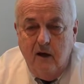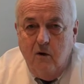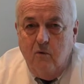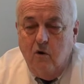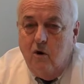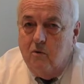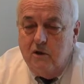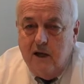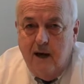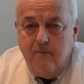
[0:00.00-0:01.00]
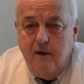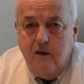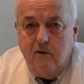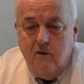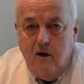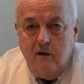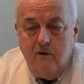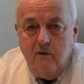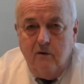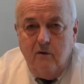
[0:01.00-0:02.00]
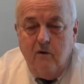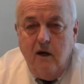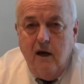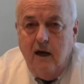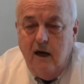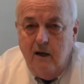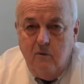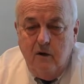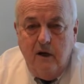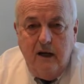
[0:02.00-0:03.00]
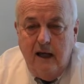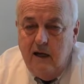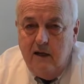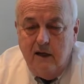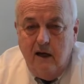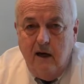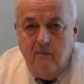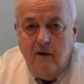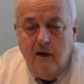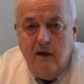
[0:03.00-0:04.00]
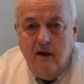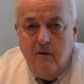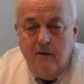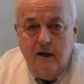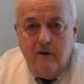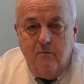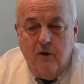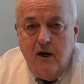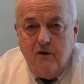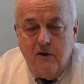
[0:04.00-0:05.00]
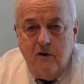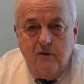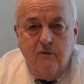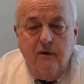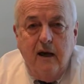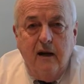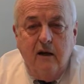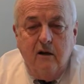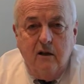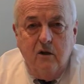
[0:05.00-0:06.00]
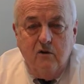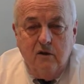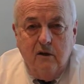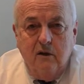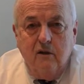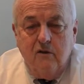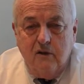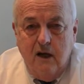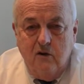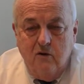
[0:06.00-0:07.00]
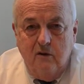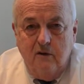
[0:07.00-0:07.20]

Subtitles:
We're always happy to talk to anyone at any time about the process of getting a closing scheduled.